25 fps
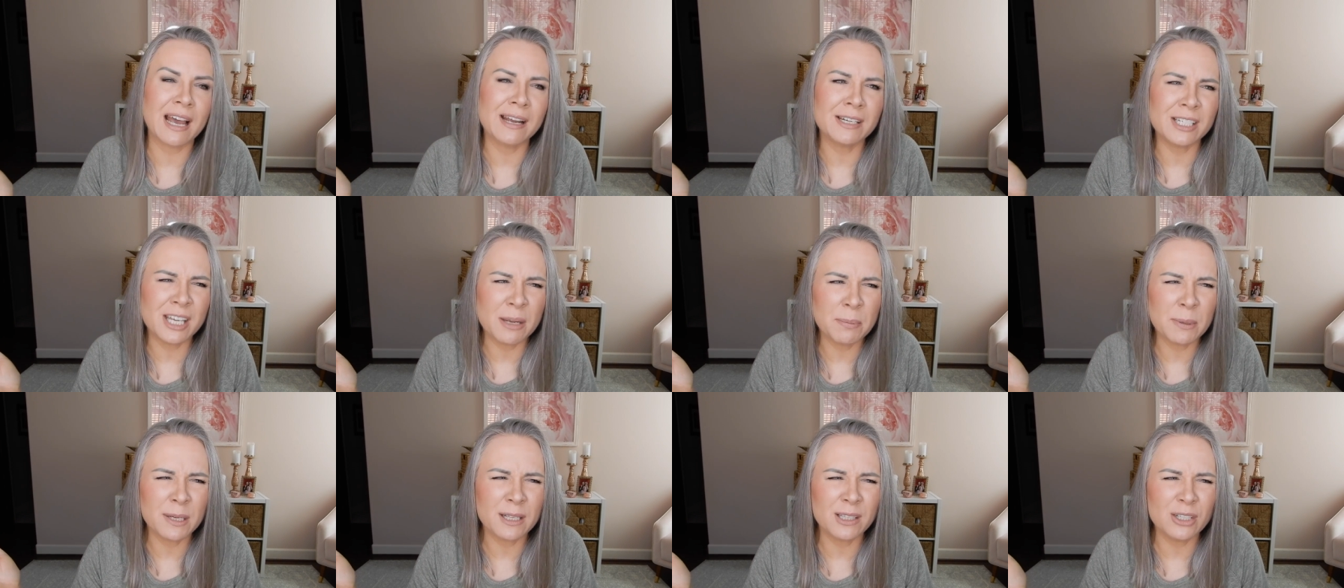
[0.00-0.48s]
I
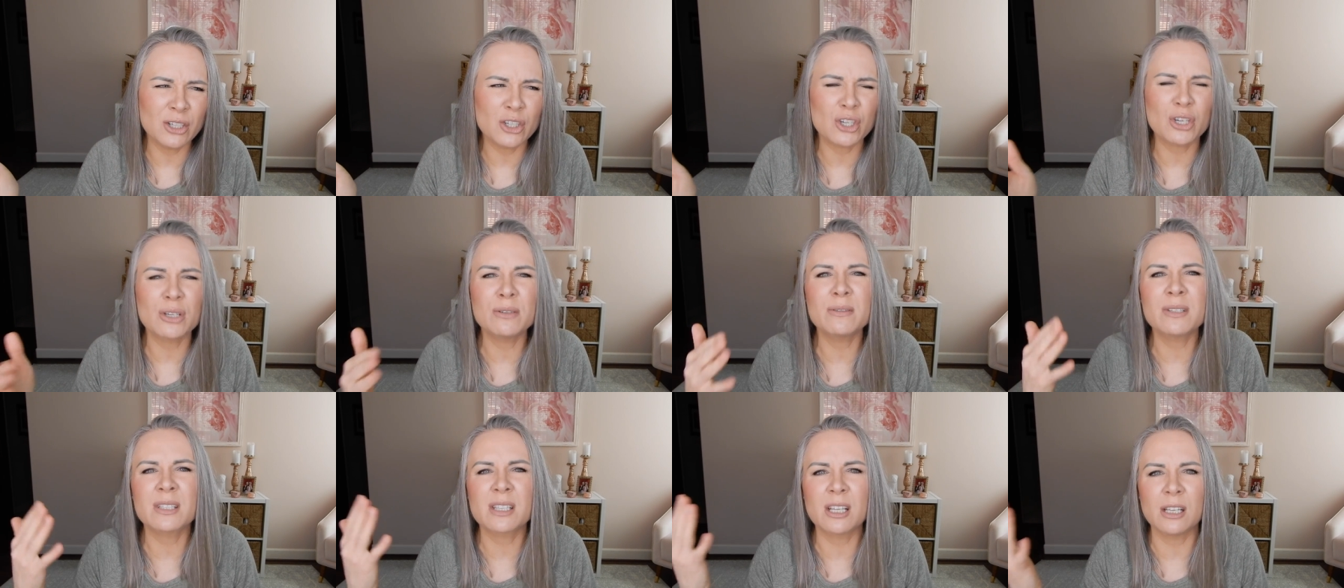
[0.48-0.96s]
typically
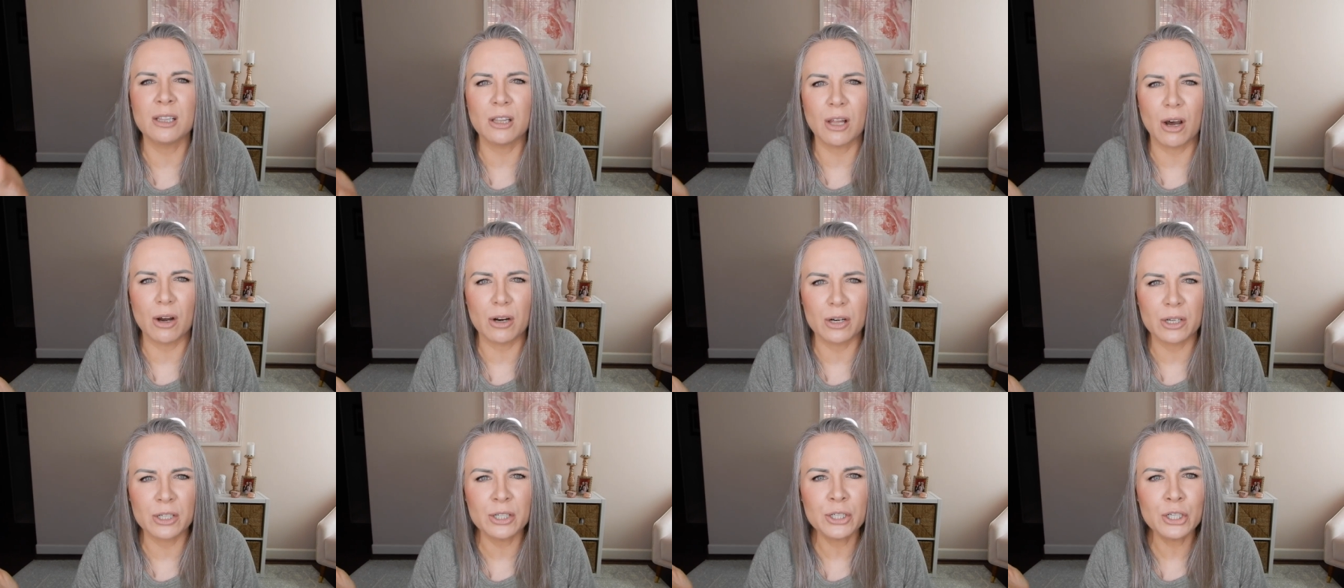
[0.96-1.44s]
choose the
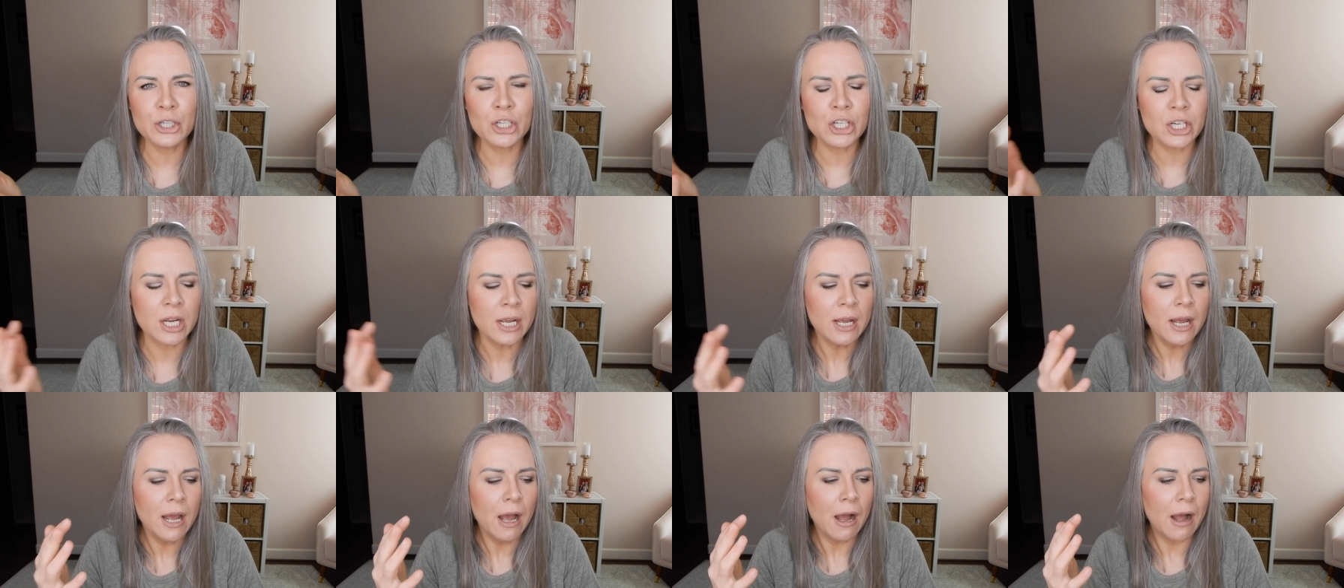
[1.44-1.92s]

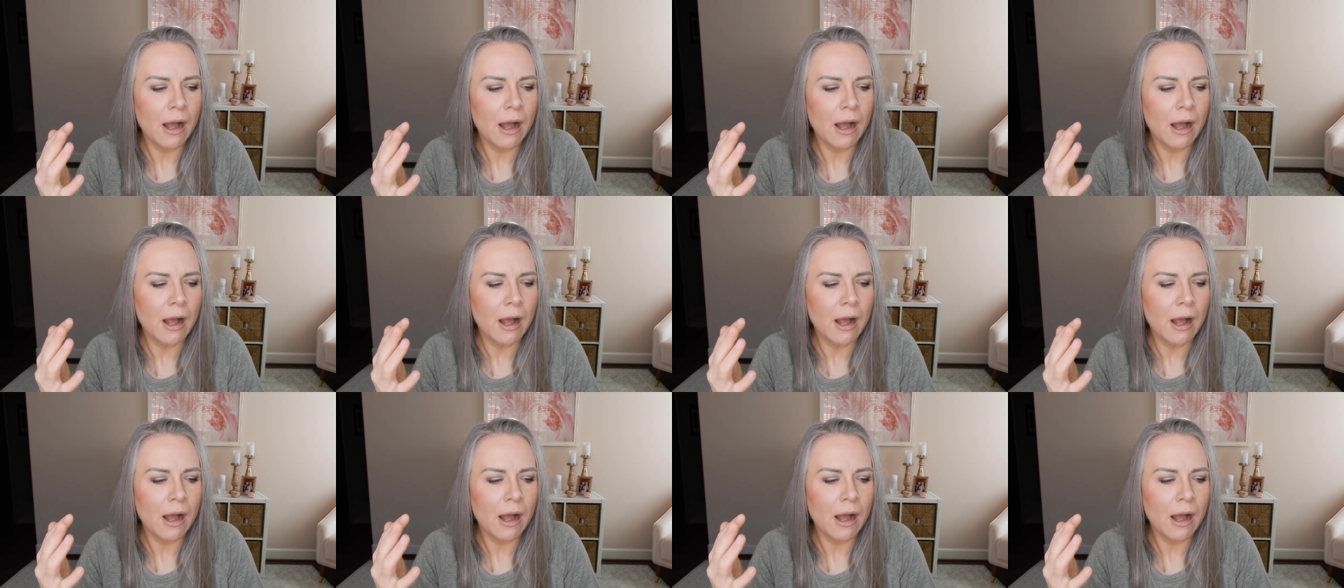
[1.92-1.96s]
large